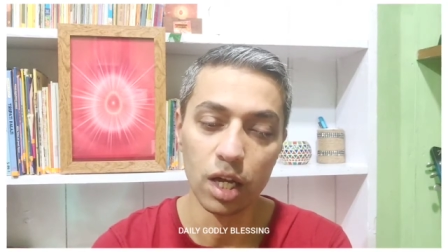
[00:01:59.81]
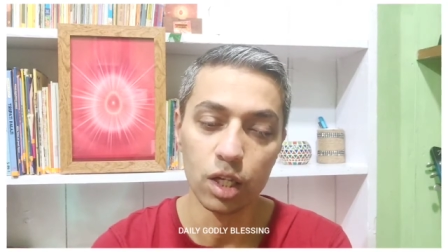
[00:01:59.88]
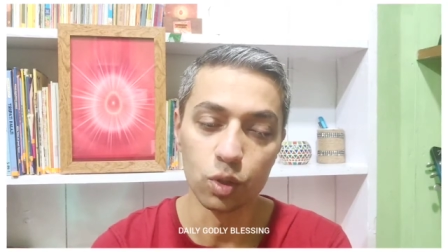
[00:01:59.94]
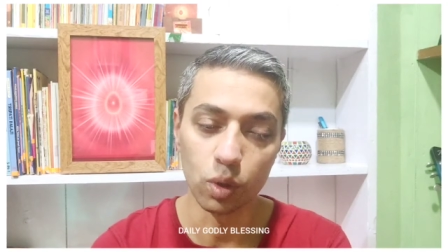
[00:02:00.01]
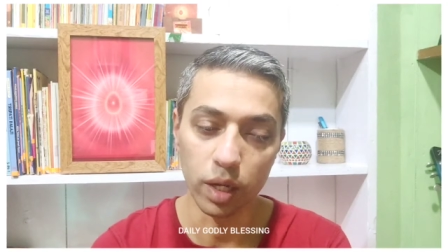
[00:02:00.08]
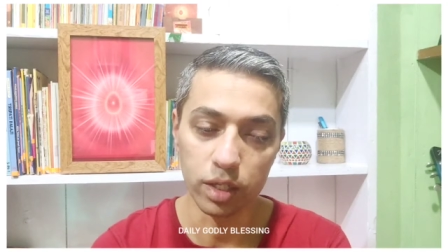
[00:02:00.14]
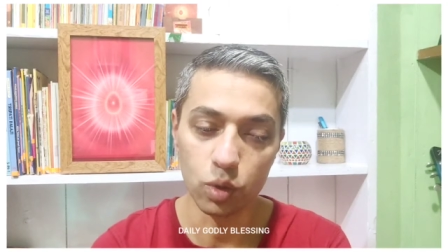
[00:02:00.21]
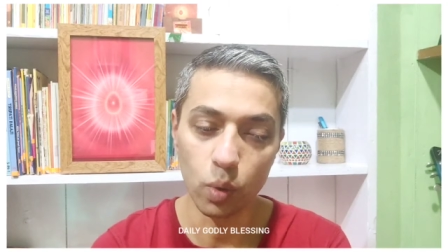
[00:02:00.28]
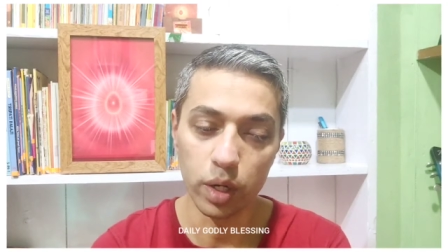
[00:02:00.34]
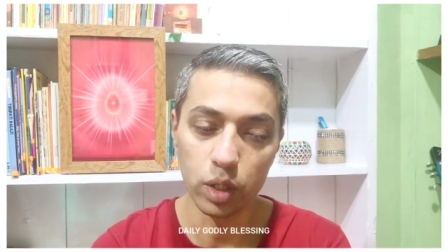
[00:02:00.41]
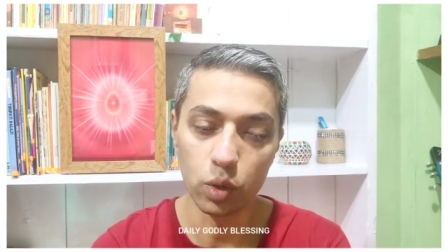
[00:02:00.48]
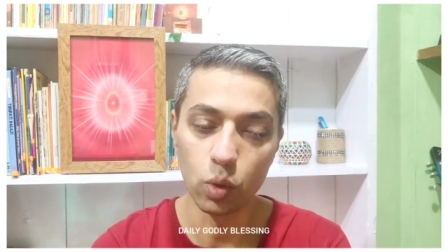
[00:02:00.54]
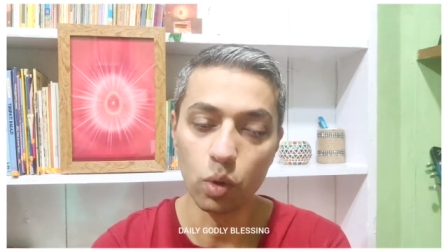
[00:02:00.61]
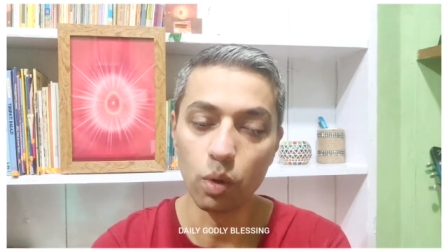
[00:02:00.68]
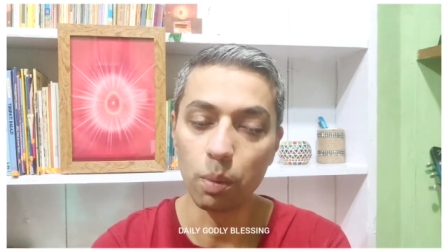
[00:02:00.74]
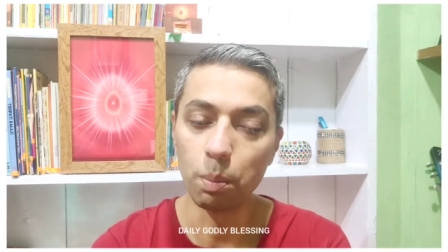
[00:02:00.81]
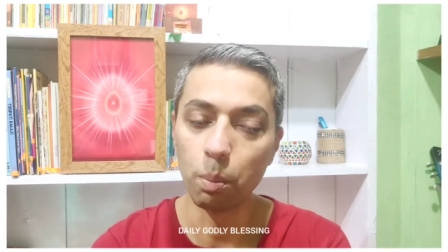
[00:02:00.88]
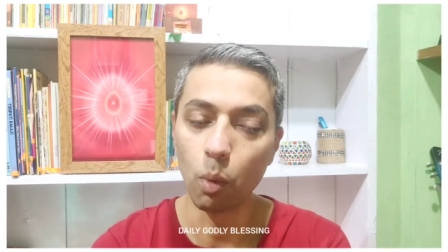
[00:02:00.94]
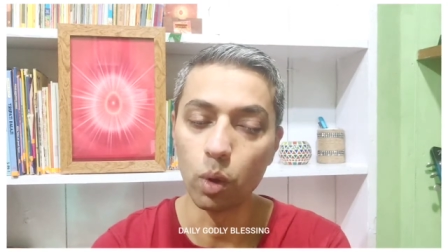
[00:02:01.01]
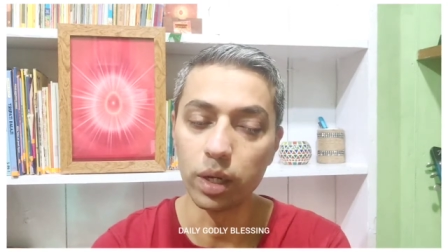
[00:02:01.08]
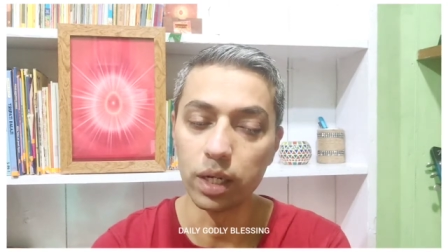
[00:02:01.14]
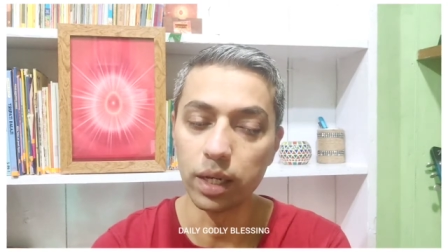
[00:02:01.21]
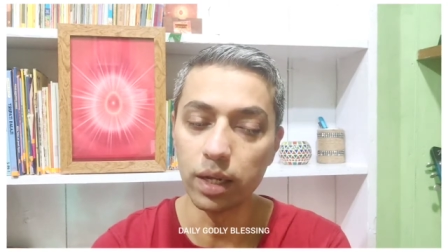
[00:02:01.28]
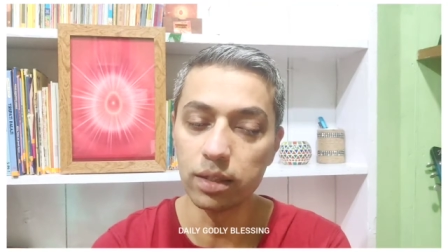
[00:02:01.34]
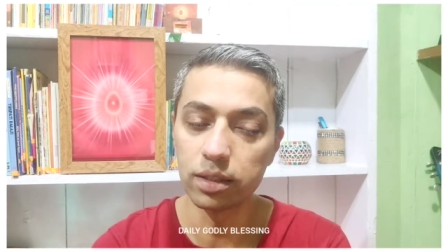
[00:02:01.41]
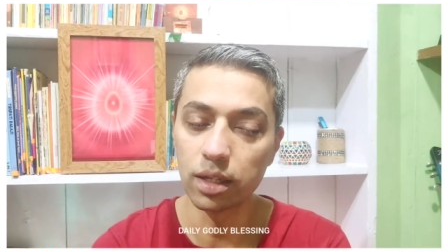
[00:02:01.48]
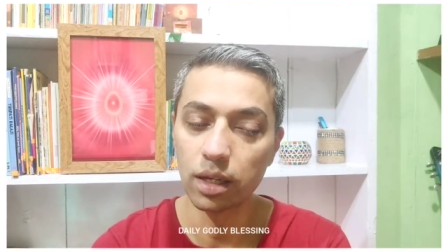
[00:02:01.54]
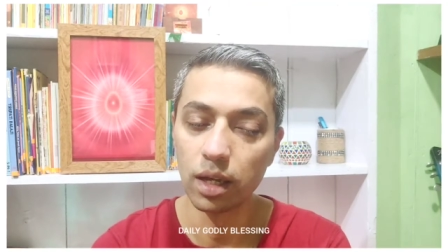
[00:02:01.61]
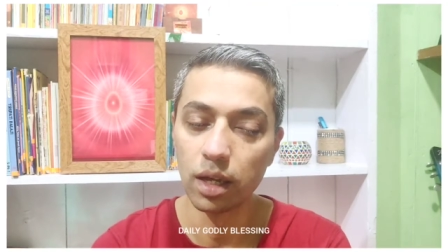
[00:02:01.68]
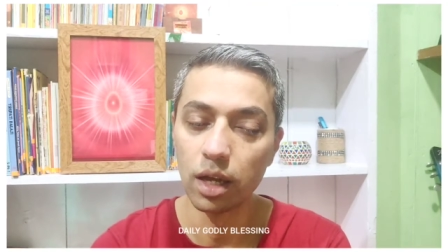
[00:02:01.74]
So let's go into more
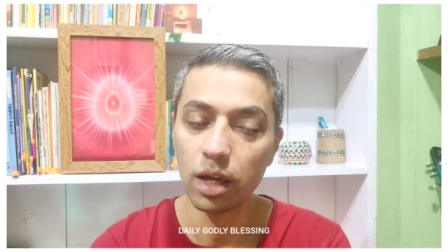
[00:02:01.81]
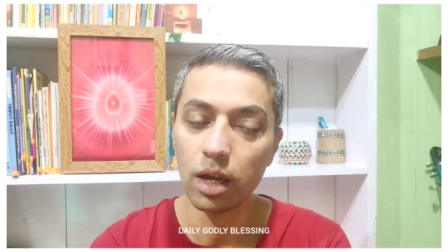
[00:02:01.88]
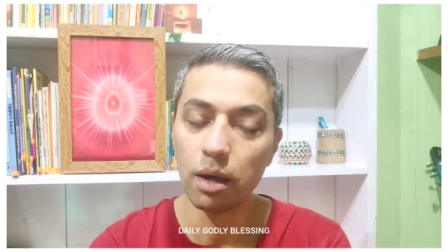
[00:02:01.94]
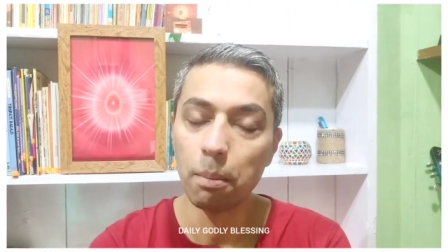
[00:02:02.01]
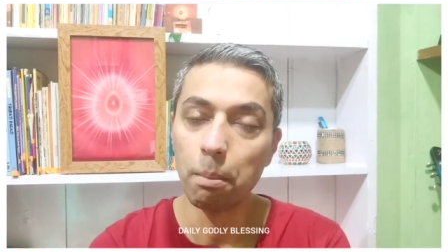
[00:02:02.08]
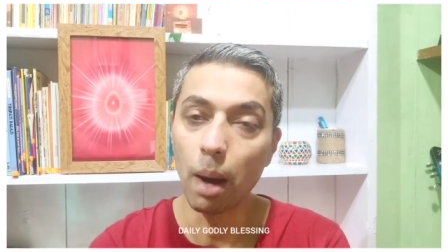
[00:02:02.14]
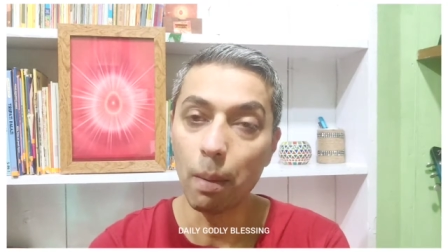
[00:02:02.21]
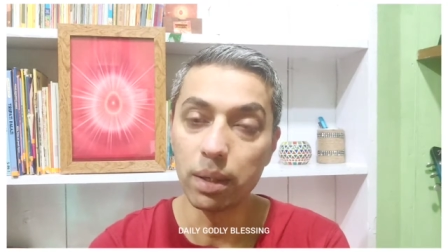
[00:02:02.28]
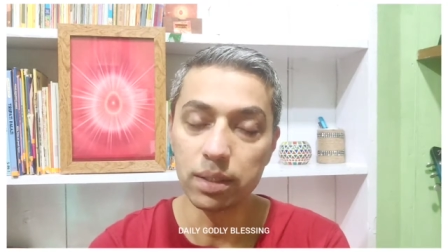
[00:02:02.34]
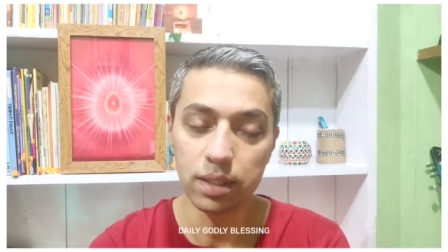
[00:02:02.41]
details. Baba